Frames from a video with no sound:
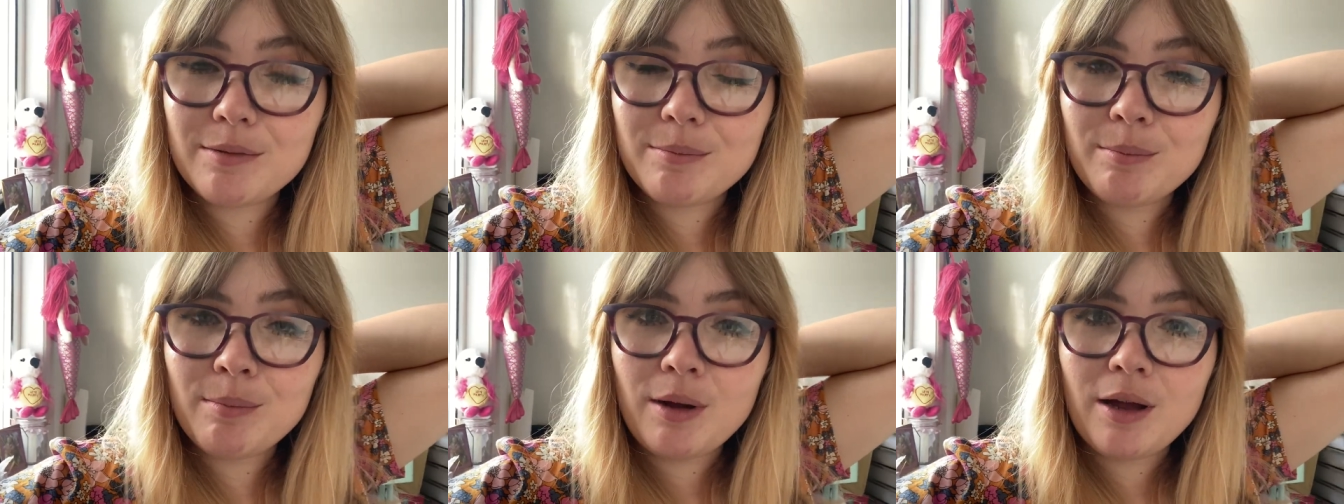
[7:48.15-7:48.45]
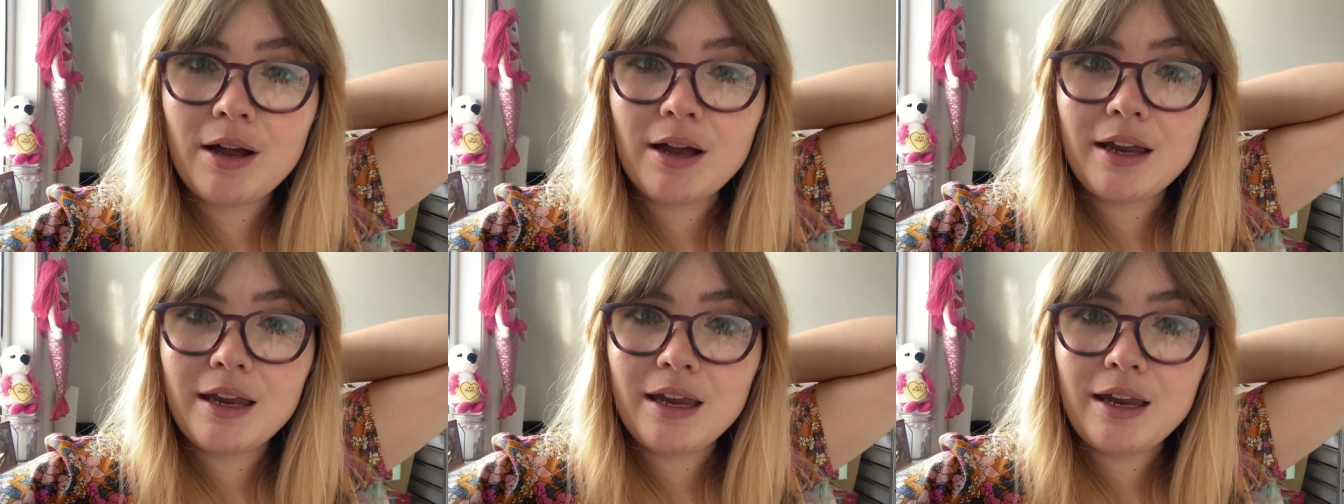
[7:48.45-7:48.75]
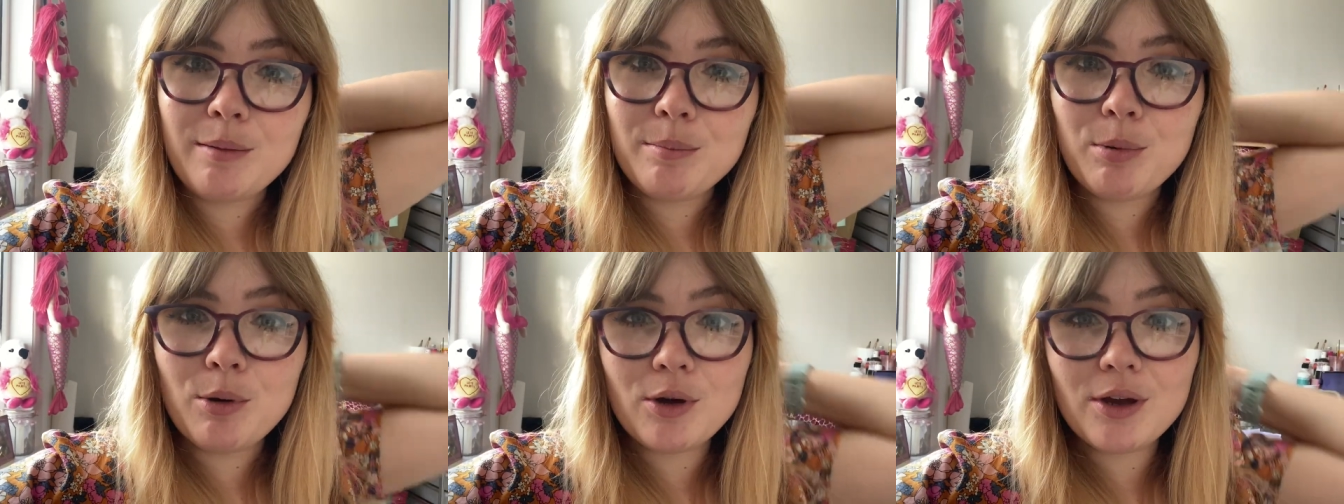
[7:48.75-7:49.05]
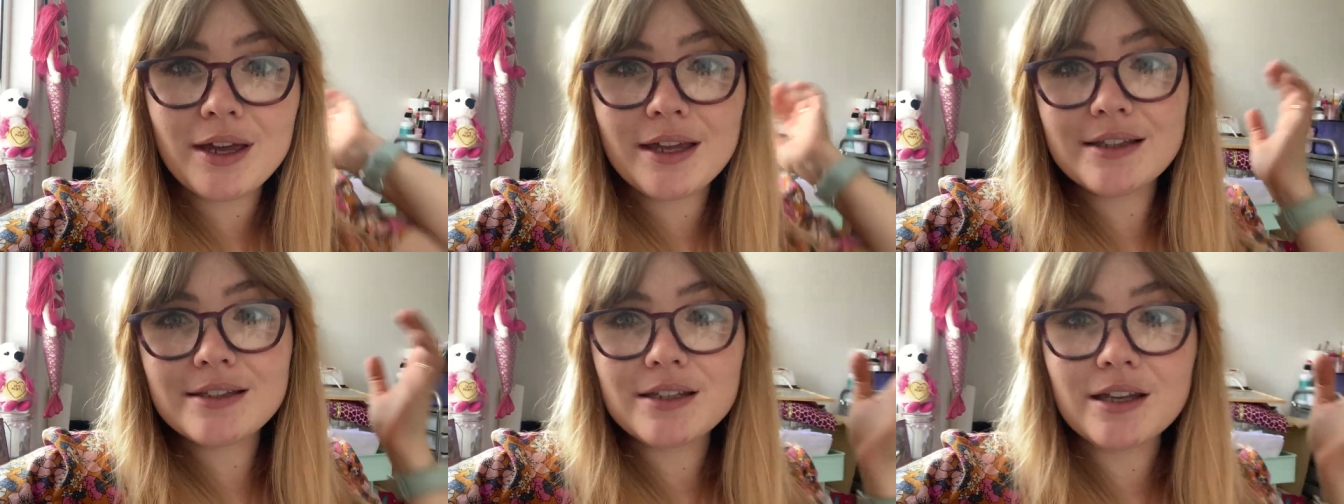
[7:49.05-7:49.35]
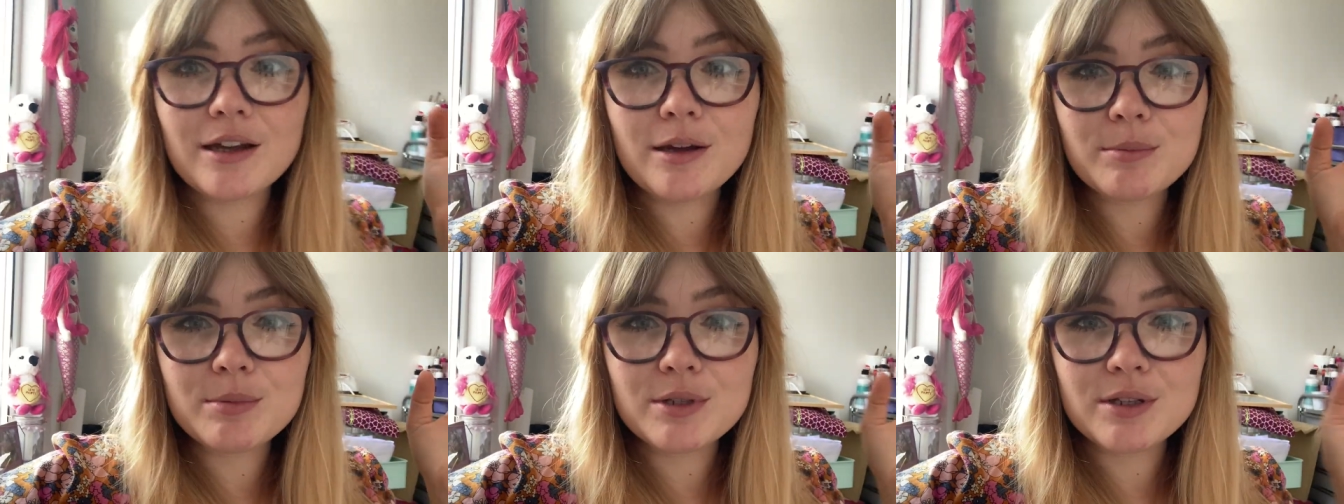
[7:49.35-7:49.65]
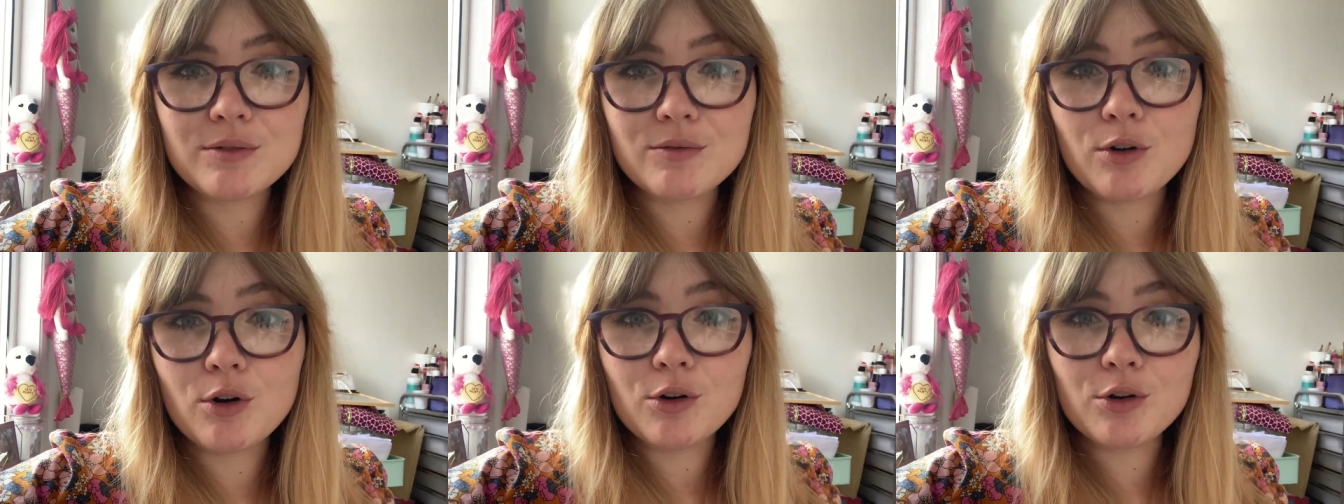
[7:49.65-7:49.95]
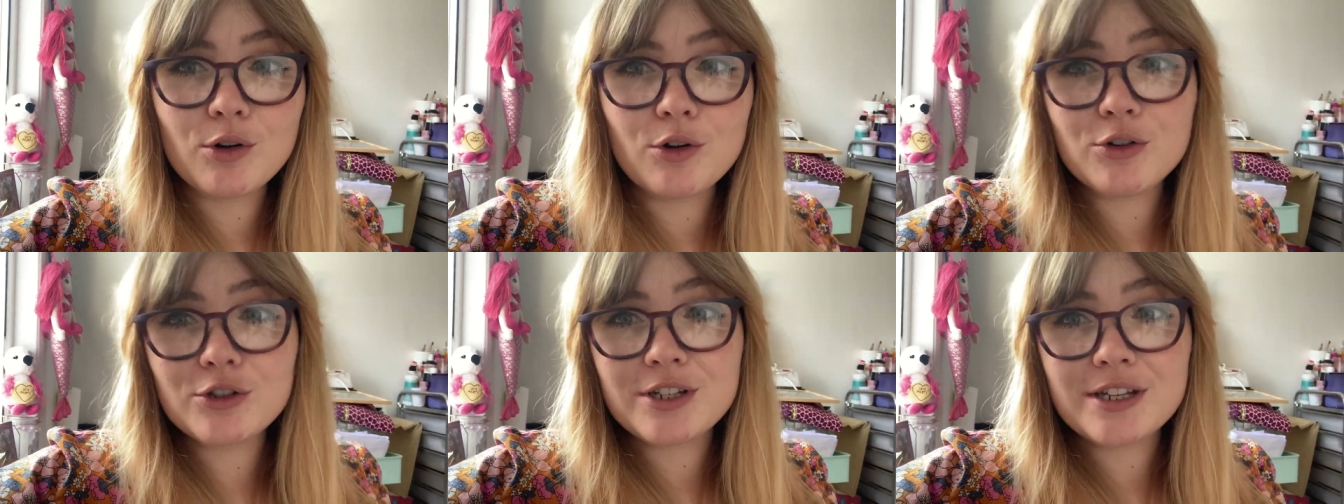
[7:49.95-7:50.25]
my pockets up to the wrong
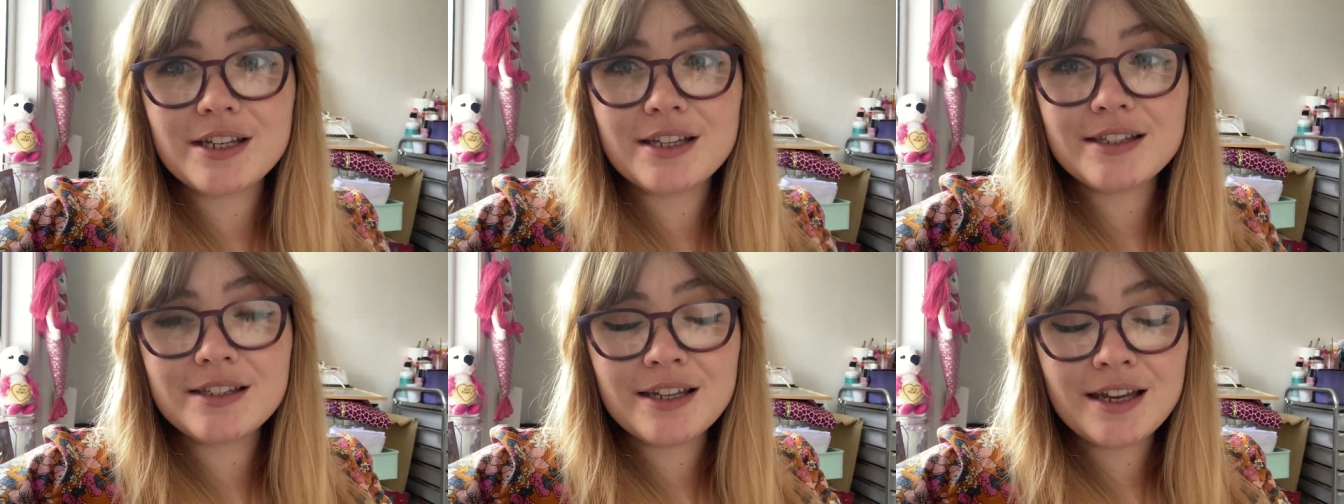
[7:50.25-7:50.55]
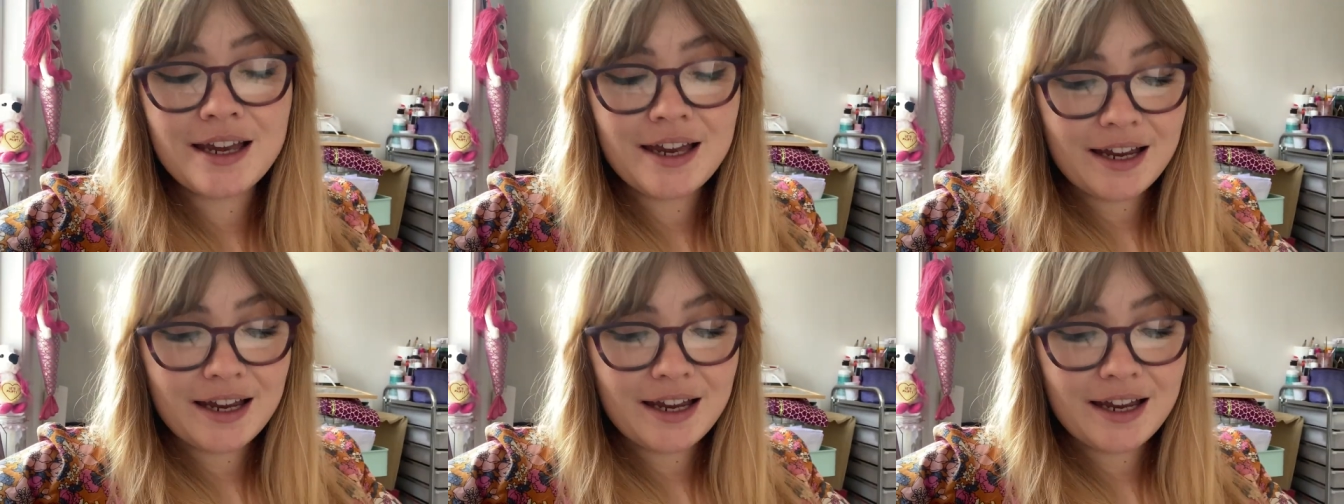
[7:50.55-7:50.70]
notches.